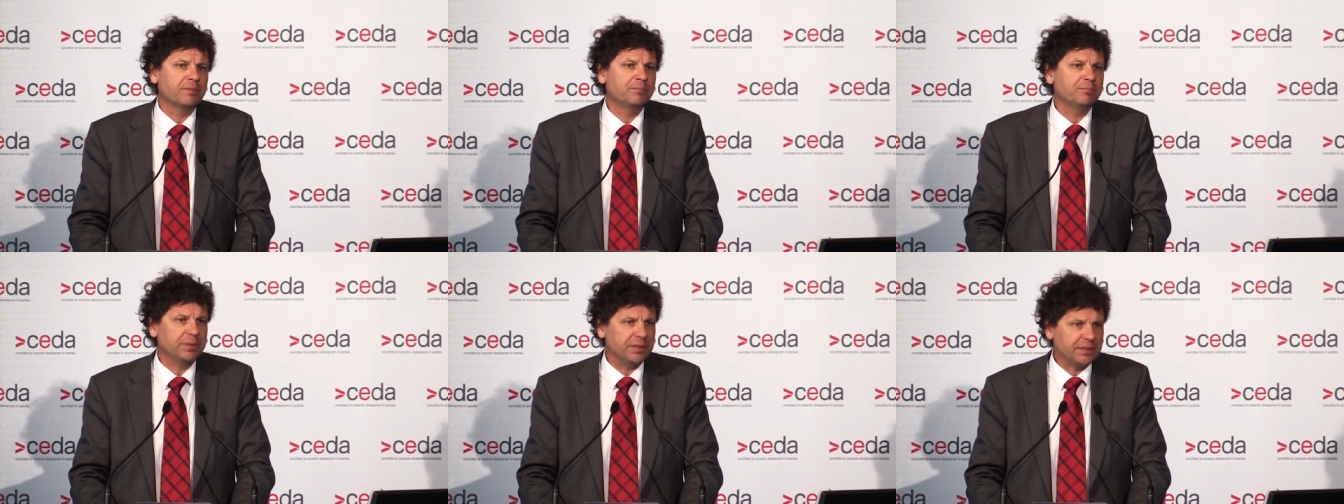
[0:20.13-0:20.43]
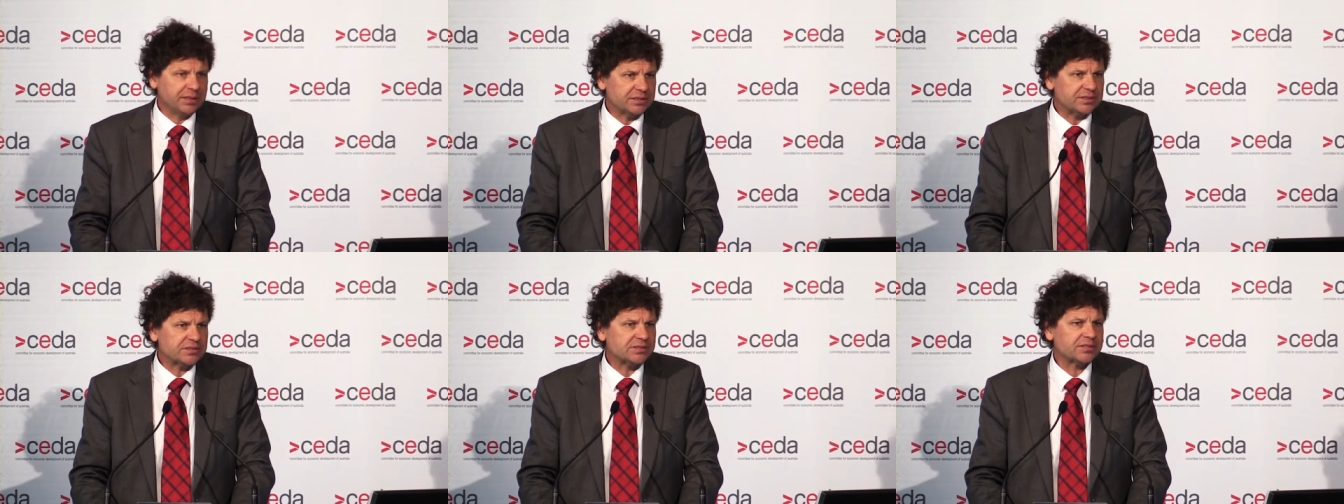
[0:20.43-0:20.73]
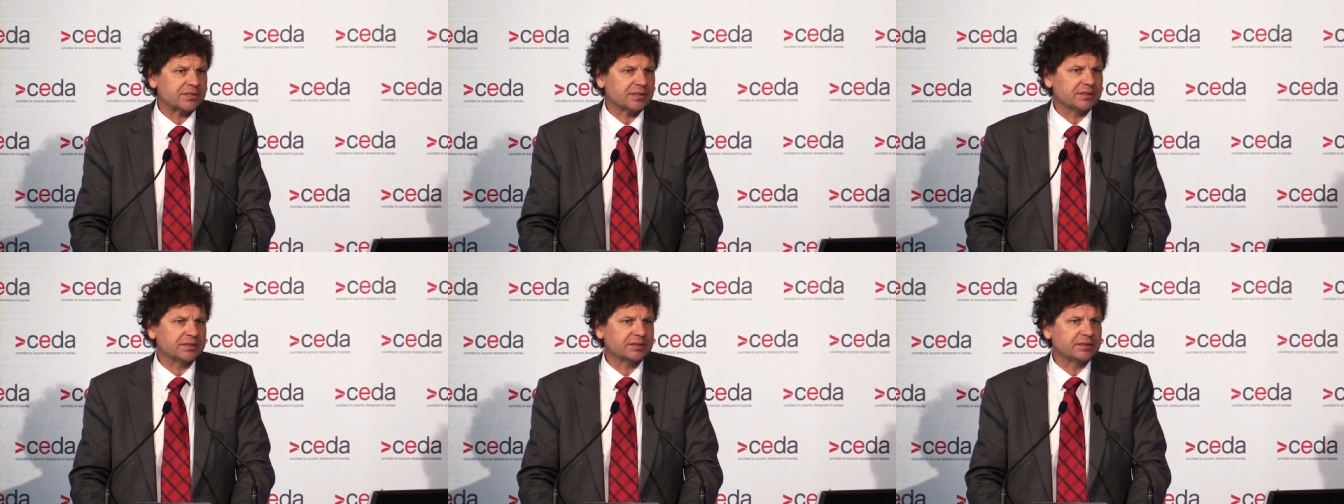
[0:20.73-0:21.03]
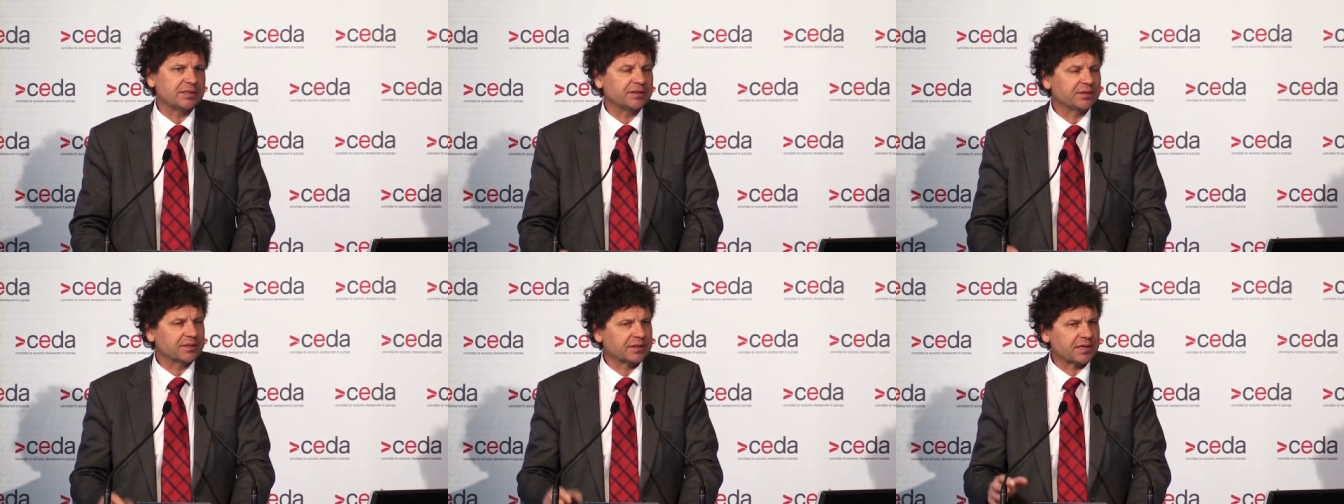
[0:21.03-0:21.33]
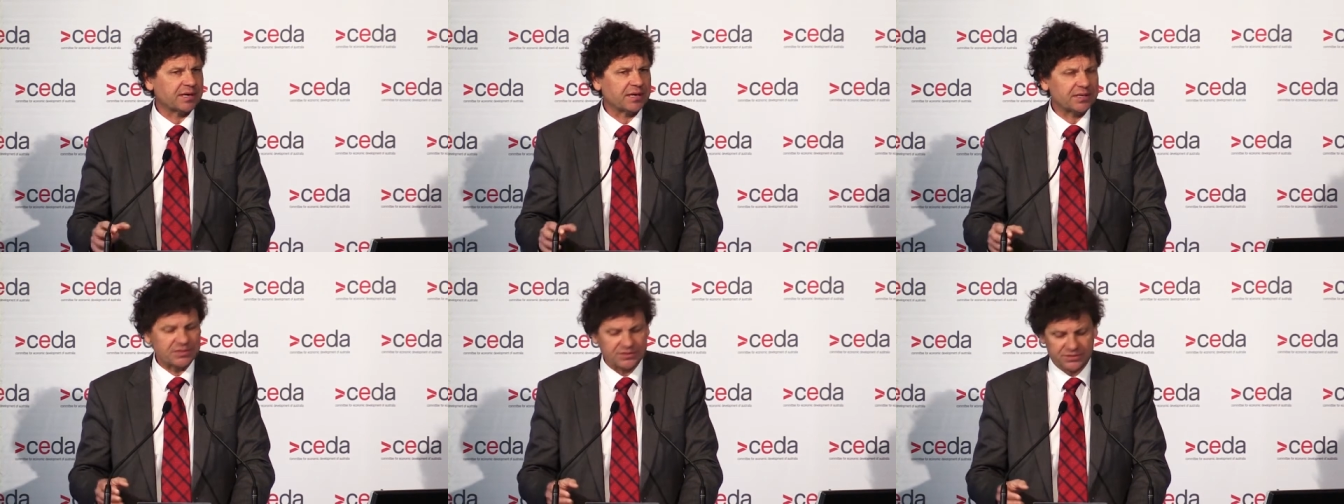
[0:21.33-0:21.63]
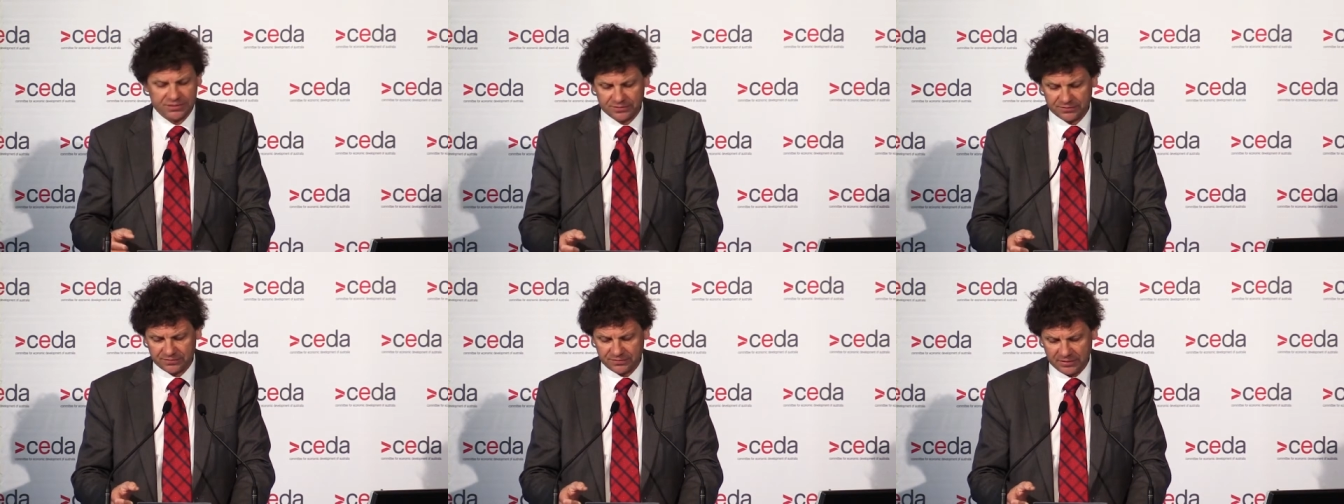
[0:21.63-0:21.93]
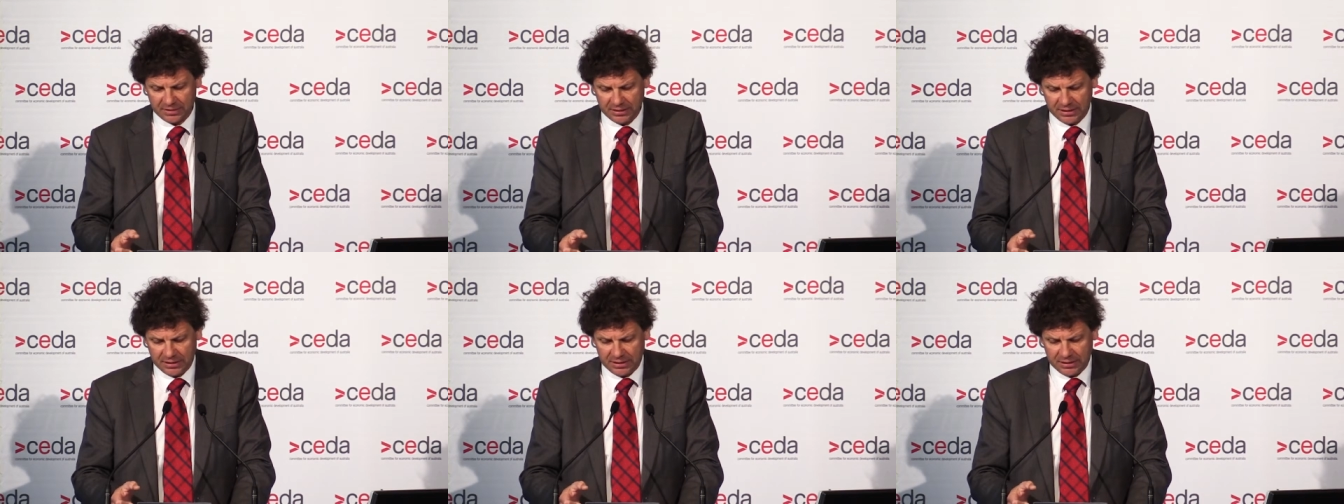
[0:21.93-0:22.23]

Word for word: millions, and in the case of